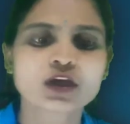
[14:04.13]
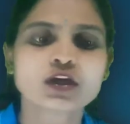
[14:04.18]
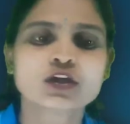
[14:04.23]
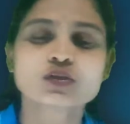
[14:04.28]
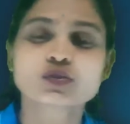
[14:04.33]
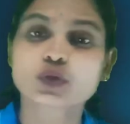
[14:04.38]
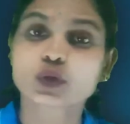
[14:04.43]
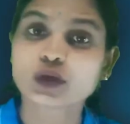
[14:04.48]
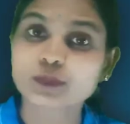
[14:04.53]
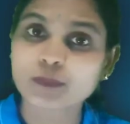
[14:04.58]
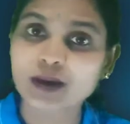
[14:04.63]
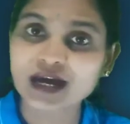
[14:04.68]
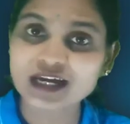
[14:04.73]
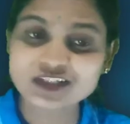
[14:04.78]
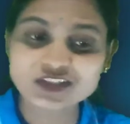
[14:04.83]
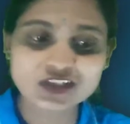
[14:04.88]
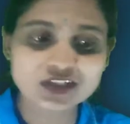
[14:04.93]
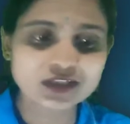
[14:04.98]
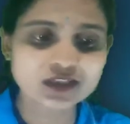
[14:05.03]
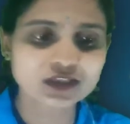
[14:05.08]
So
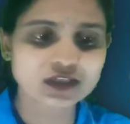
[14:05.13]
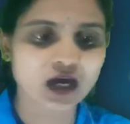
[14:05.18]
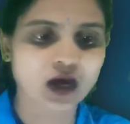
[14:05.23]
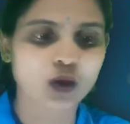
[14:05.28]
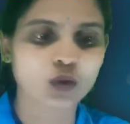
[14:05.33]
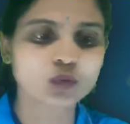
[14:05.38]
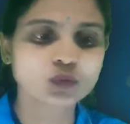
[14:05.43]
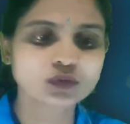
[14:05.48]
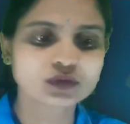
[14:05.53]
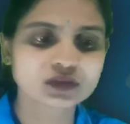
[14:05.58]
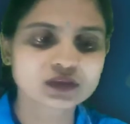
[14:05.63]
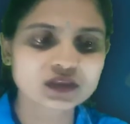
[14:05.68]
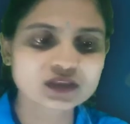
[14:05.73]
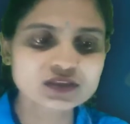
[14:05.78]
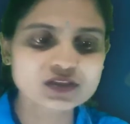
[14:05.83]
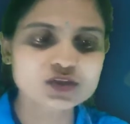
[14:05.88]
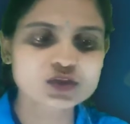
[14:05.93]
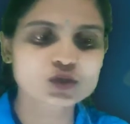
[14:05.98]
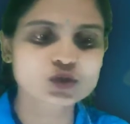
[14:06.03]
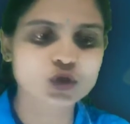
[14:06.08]
imagine now
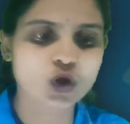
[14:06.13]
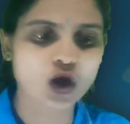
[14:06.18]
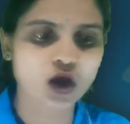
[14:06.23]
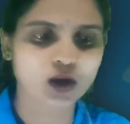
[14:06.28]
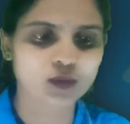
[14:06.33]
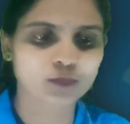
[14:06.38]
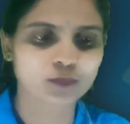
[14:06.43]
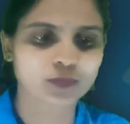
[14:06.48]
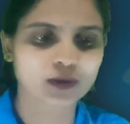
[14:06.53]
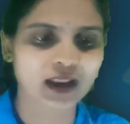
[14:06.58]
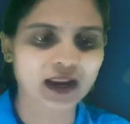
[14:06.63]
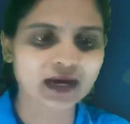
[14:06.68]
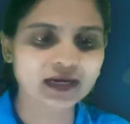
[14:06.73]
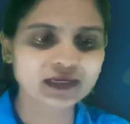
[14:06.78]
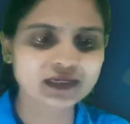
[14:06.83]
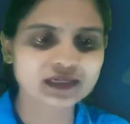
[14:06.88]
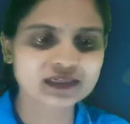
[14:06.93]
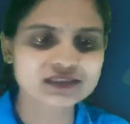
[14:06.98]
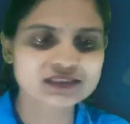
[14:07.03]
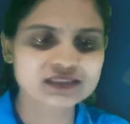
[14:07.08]
this tall
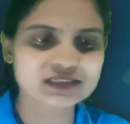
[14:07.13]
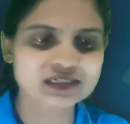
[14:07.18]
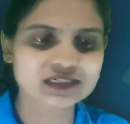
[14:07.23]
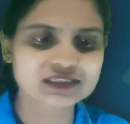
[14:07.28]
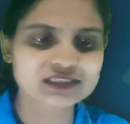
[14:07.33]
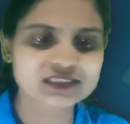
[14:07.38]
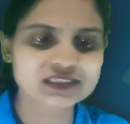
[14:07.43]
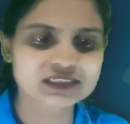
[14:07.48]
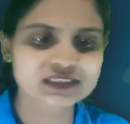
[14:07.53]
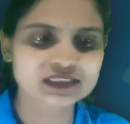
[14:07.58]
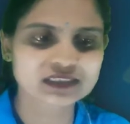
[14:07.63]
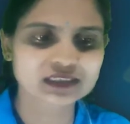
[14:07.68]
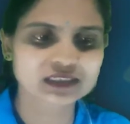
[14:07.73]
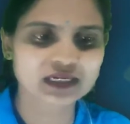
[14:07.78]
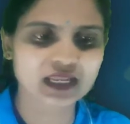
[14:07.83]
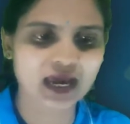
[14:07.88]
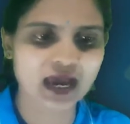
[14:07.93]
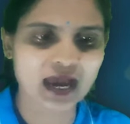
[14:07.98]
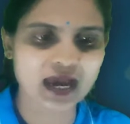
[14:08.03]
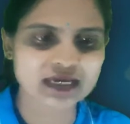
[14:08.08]
plant is
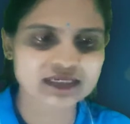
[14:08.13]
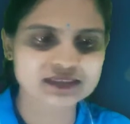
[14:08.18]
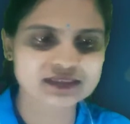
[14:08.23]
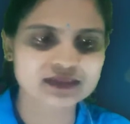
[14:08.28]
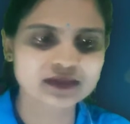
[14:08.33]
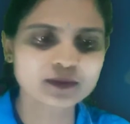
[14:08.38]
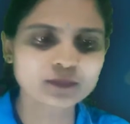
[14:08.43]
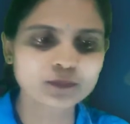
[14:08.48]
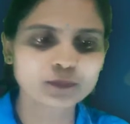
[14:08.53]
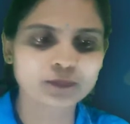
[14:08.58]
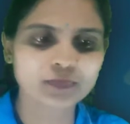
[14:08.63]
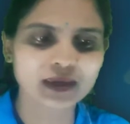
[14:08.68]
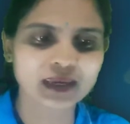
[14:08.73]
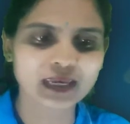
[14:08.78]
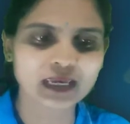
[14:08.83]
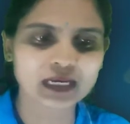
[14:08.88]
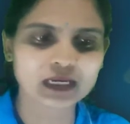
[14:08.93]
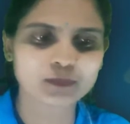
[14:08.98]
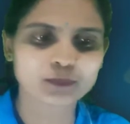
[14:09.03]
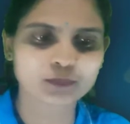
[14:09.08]
considered as a
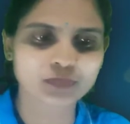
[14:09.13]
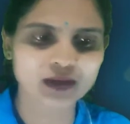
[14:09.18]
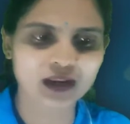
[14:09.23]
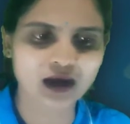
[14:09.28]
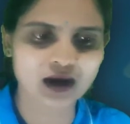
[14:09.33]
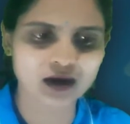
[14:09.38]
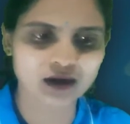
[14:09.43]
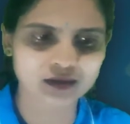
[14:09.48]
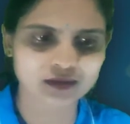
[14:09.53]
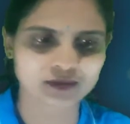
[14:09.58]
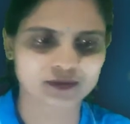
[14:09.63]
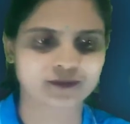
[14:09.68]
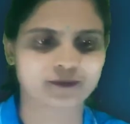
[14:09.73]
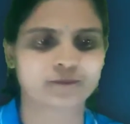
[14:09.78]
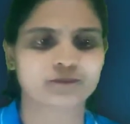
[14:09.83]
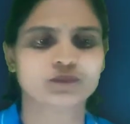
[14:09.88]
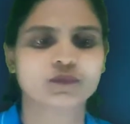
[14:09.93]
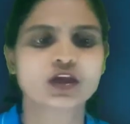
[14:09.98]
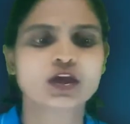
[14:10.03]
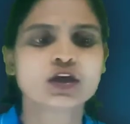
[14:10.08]
male plant.
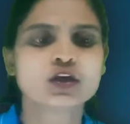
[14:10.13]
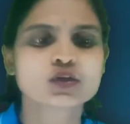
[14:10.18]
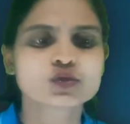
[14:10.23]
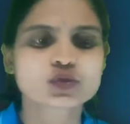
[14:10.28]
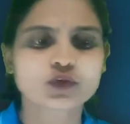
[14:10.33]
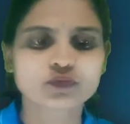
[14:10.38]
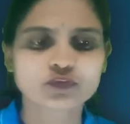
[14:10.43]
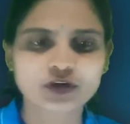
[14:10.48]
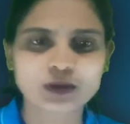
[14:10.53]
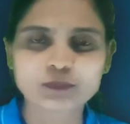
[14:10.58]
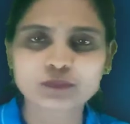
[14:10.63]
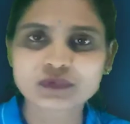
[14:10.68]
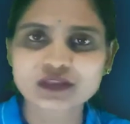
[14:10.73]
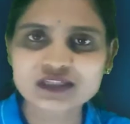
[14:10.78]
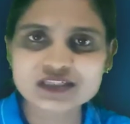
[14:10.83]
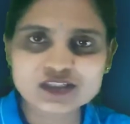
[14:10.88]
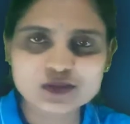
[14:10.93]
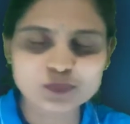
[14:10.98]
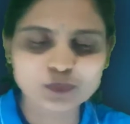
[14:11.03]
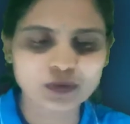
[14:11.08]
So from
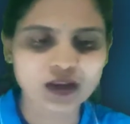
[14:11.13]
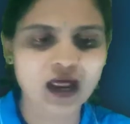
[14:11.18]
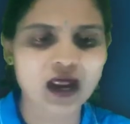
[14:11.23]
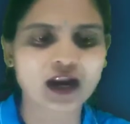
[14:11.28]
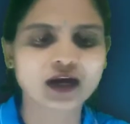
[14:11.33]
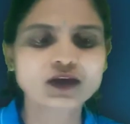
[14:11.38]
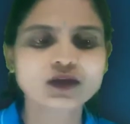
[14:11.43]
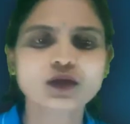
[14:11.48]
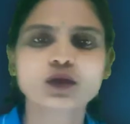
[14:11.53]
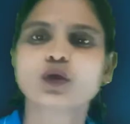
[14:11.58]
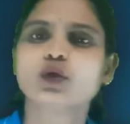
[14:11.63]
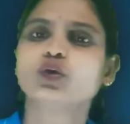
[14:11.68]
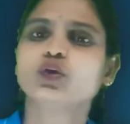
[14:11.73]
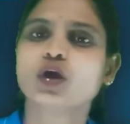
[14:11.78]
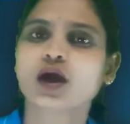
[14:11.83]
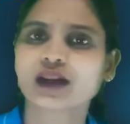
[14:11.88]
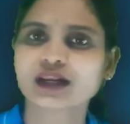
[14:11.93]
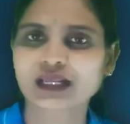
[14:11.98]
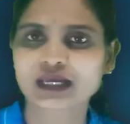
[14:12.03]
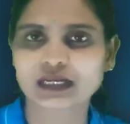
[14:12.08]
this plant you
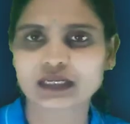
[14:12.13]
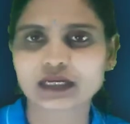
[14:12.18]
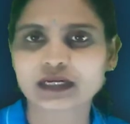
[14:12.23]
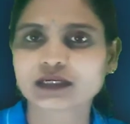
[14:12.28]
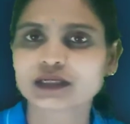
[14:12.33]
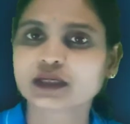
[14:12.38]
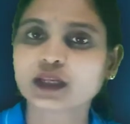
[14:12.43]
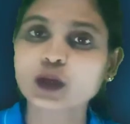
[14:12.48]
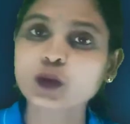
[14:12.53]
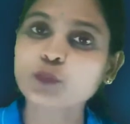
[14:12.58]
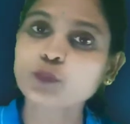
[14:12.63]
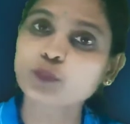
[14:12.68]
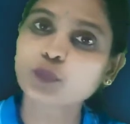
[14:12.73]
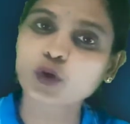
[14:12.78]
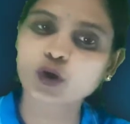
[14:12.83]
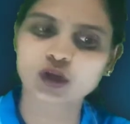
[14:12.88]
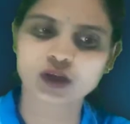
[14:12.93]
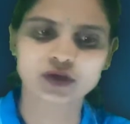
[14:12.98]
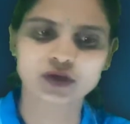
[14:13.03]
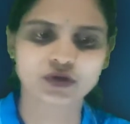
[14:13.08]
are collecting
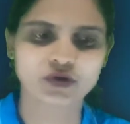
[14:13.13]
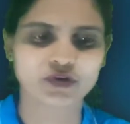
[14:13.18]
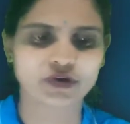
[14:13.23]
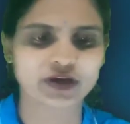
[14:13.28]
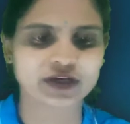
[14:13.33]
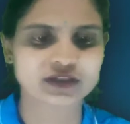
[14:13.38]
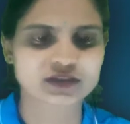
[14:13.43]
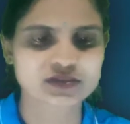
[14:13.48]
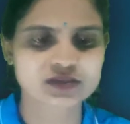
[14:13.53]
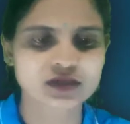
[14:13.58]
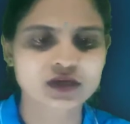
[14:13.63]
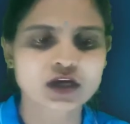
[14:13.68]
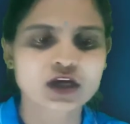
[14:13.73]
pollen grains.